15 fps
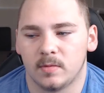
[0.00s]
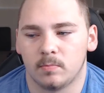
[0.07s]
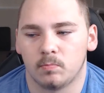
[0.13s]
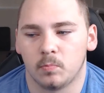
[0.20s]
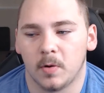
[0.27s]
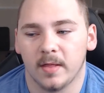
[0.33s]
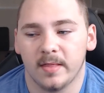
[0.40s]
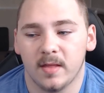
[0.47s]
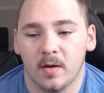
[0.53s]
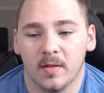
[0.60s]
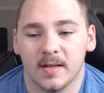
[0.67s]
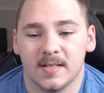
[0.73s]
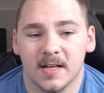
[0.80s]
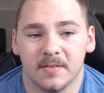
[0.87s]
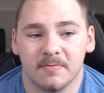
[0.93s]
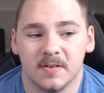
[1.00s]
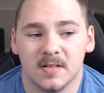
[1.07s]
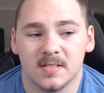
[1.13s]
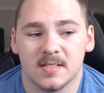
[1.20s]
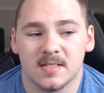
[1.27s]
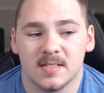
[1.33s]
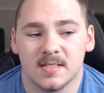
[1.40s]
Really the only
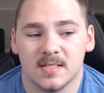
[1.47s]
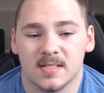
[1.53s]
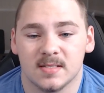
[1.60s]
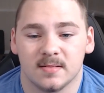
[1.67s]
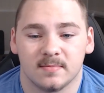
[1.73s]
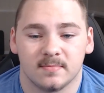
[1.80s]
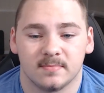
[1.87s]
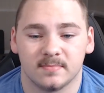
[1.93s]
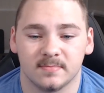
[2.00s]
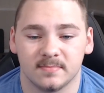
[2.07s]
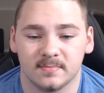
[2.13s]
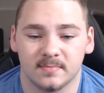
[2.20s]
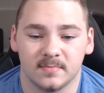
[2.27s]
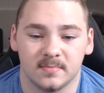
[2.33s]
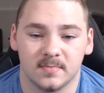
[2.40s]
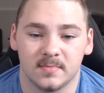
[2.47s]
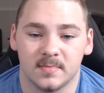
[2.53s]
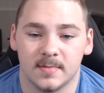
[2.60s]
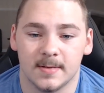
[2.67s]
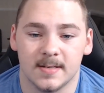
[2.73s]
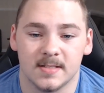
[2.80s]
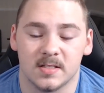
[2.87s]
difference
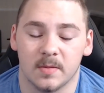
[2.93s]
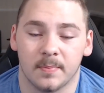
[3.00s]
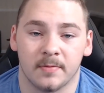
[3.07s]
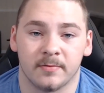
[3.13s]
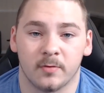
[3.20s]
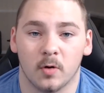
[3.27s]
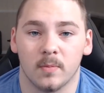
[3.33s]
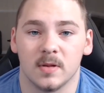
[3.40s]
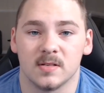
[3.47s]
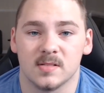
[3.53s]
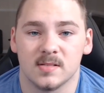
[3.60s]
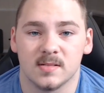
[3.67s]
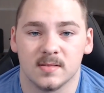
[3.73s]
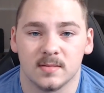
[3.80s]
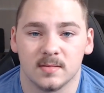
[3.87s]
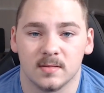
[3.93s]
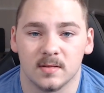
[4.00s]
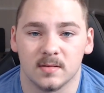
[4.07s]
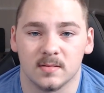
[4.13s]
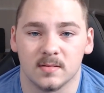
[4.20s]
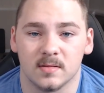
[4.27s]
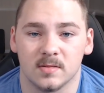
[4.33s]
is the performance.
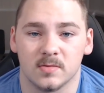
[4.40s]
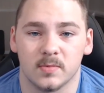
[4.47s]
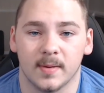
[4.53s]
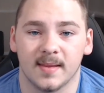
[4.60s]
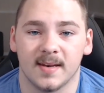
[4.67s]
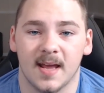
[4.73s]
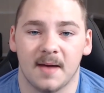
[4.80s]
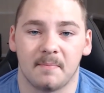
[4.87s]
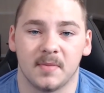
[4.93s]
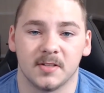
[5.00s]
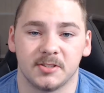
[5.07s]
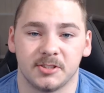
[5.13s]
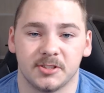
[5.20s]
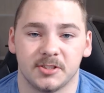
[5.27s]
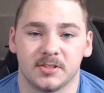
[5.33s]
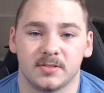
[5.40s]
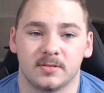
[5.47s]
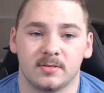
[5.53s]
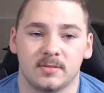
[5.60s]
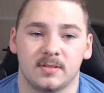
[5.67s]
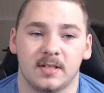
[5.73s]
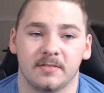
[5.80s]
There's really not much
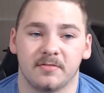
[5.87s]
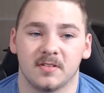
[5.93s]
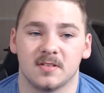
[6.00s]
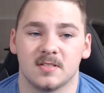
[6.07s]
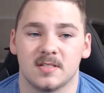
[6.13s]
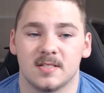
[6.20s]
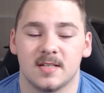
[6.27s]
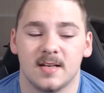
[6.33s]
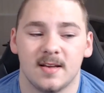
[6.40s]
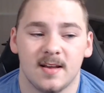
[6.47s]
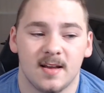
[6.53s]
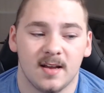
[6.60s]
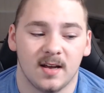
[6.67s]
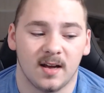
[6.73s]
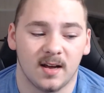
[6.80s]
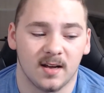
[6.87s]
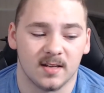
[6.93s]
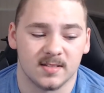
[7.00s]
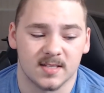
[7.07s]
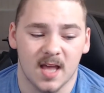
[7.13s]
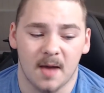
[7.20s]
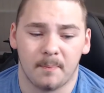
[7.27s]
difference.
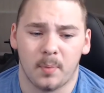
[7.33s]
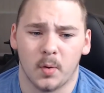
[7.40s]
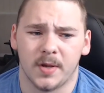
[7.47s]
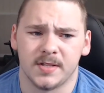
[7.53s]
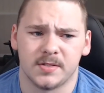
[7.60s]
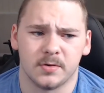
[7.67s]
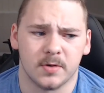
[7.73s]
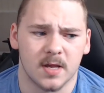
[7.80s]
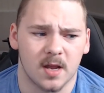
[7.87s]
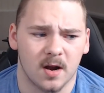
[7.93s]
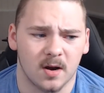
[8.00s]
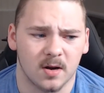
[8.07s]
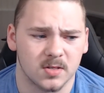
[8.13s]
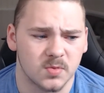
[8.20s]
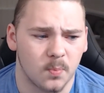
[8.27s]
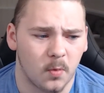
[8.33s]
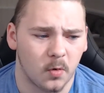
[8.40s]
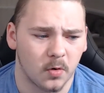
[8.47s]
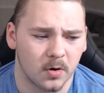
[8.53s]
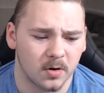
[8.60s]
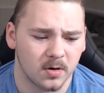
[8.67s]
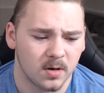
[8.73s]
It's got 0.2 gigahertz
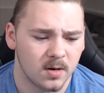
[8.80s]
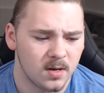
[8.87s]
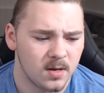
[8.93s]
more.